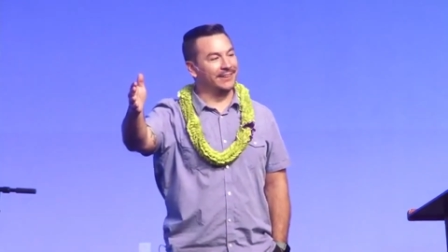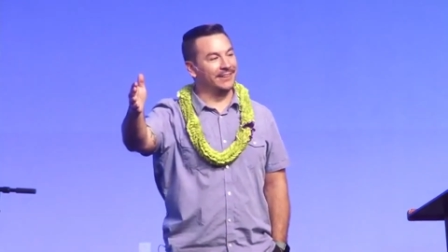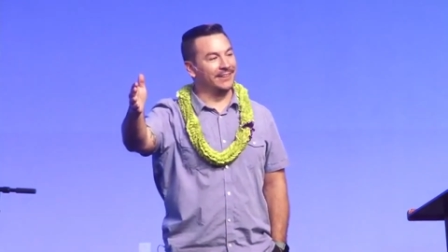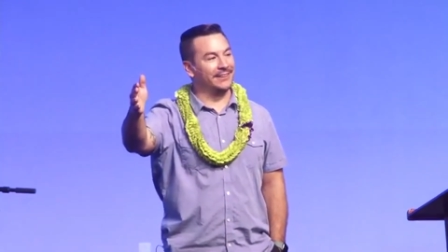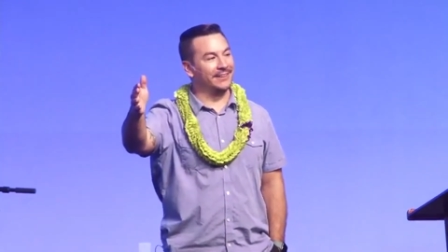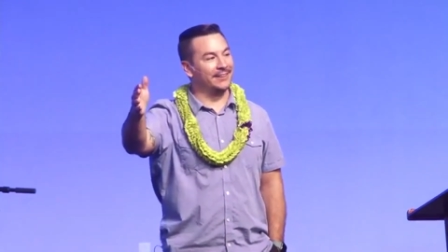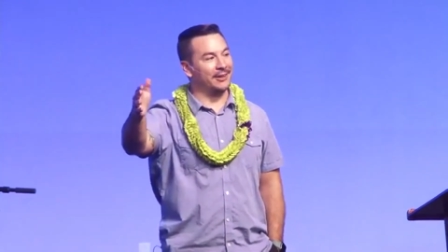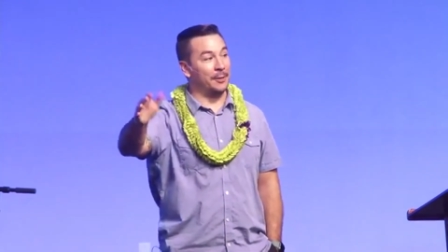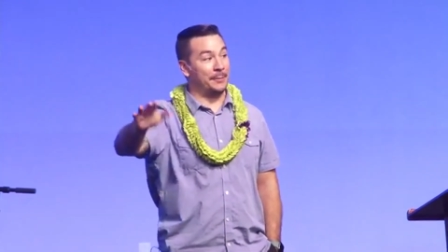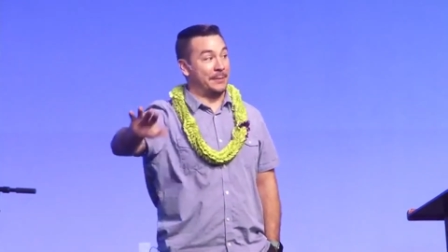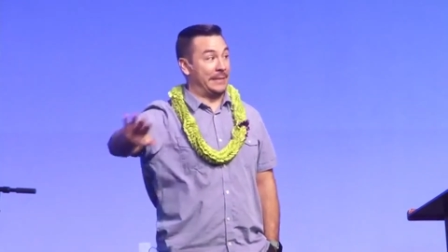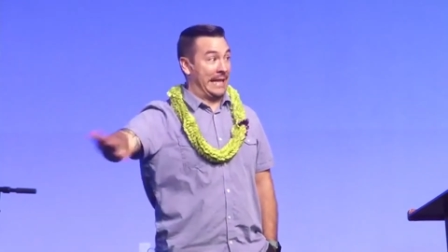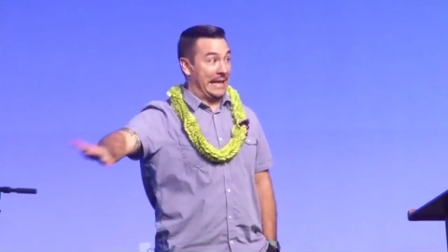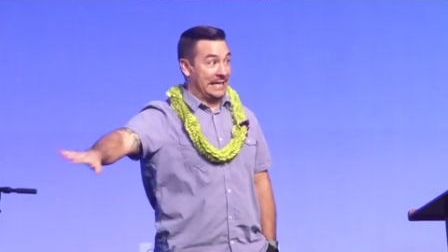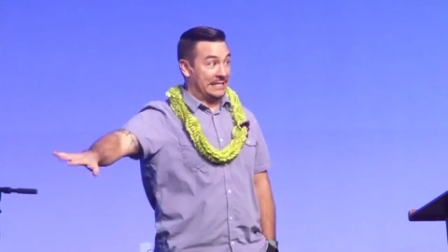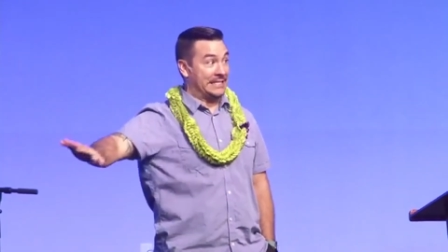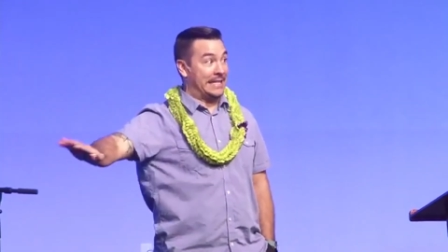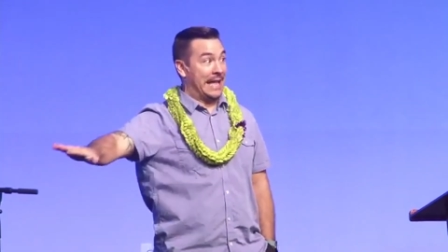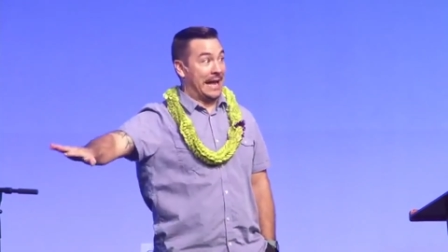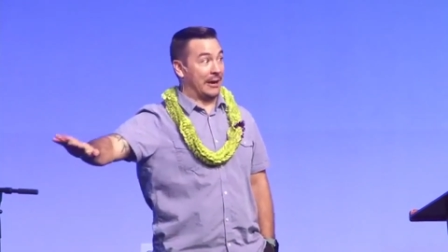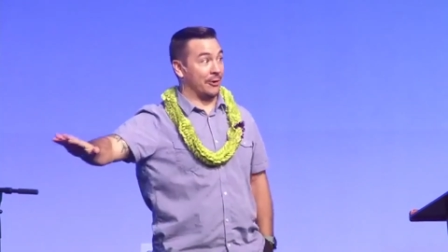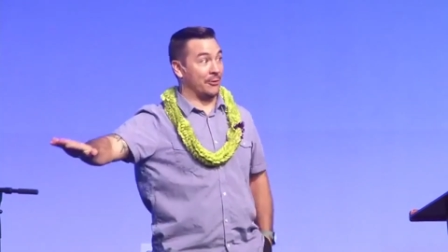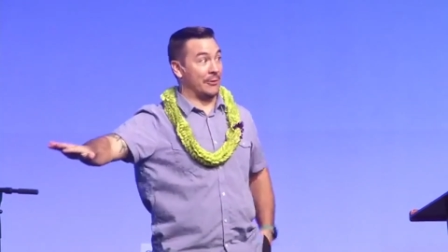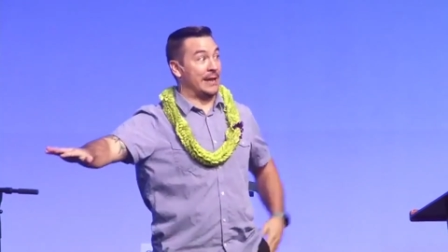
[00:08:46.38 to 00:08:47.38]
Oh, but that's
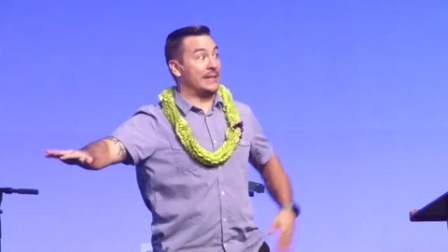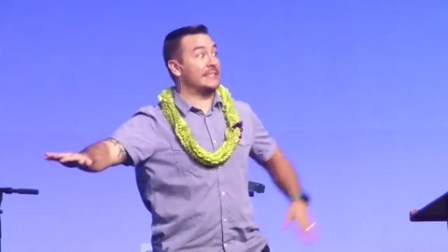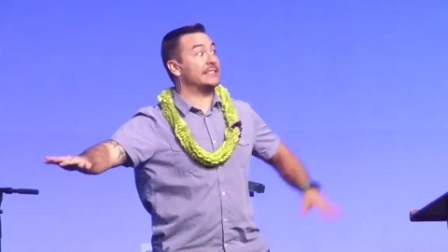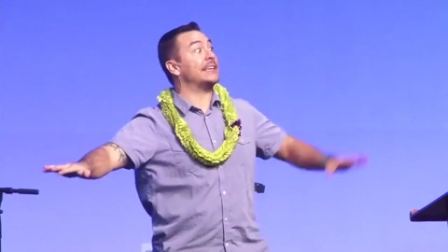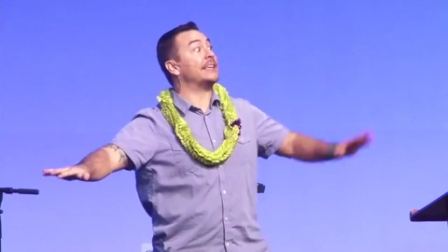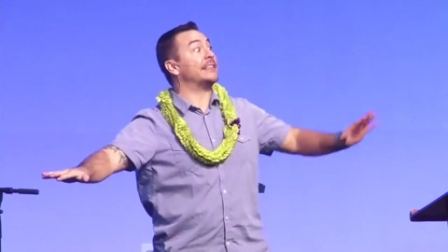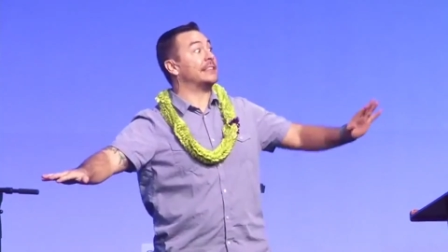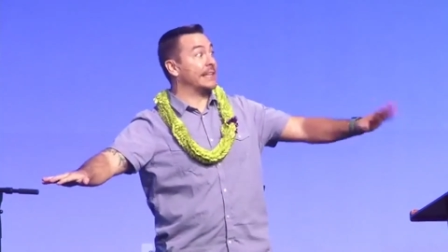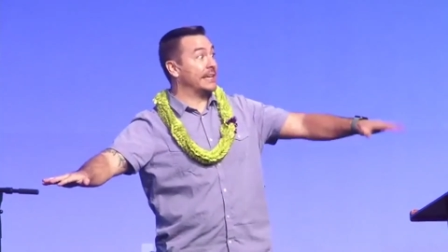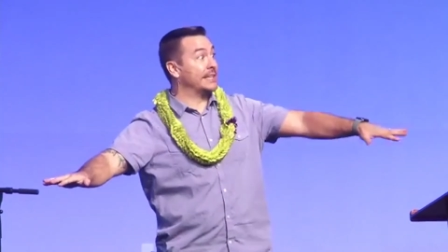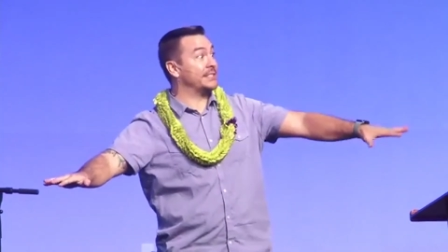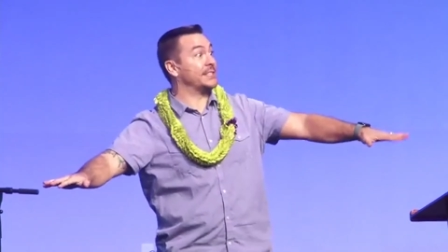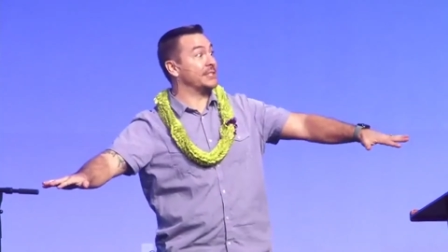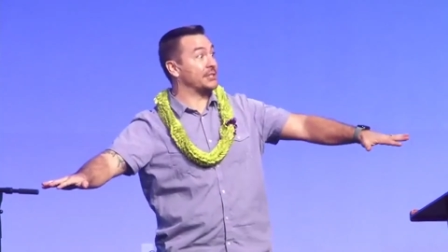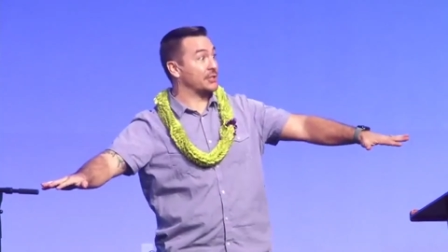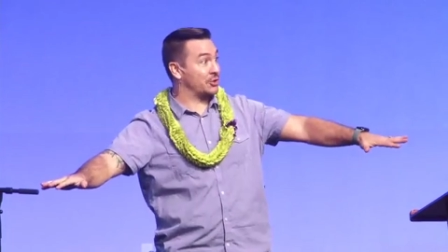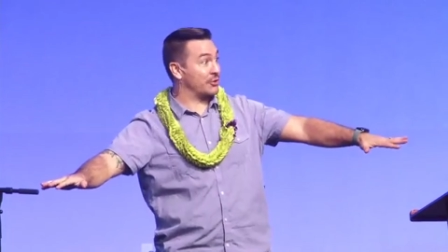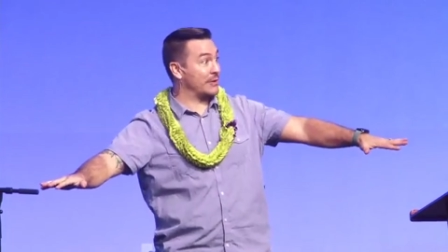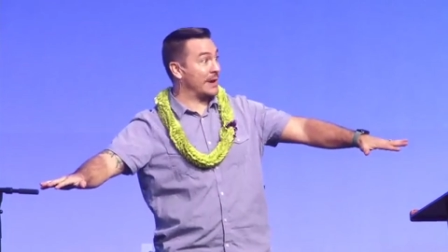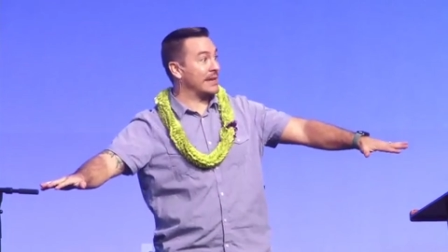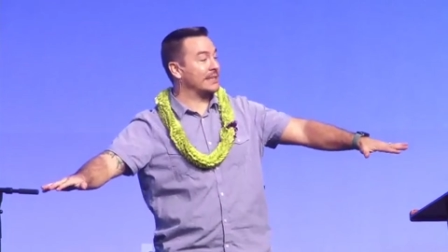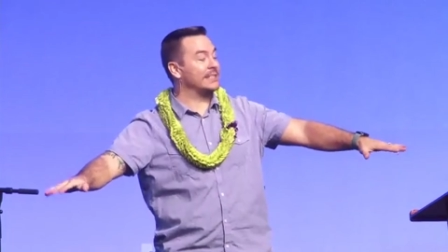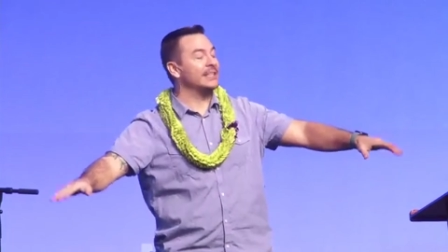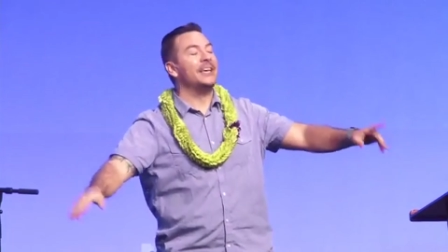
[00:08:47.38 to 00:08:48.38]
not crazy. This is
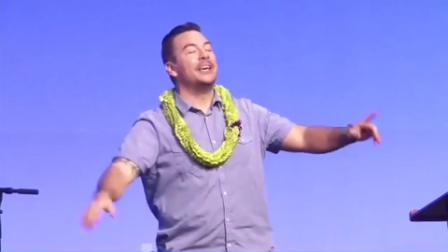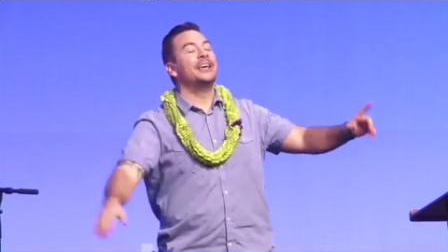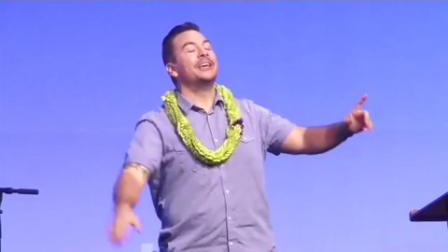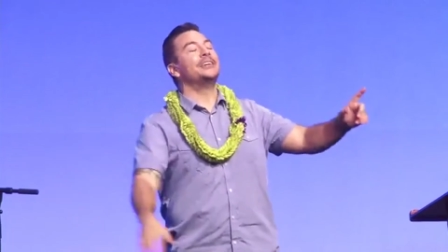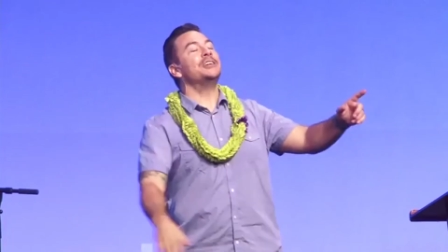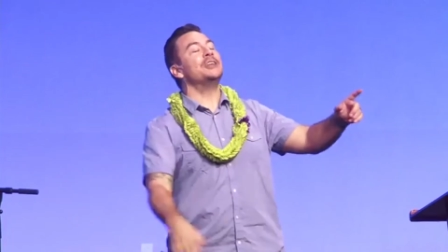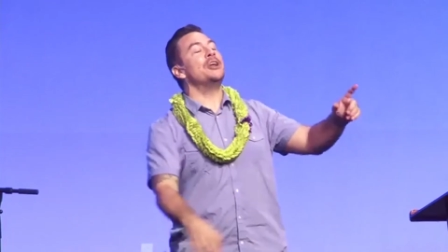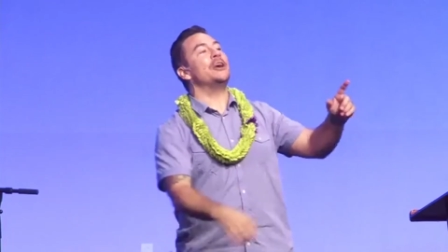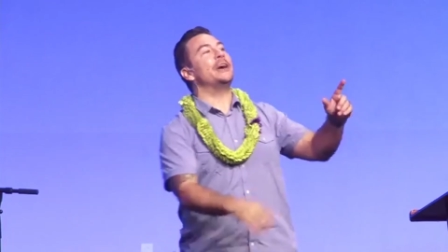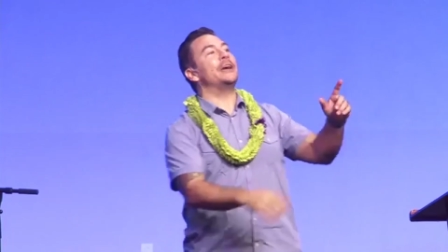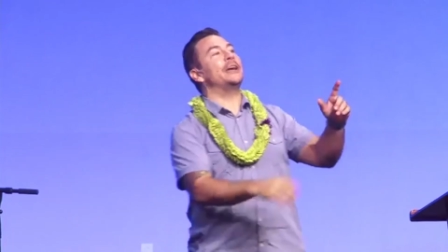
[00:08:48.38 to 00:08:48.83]
crazy. You know, in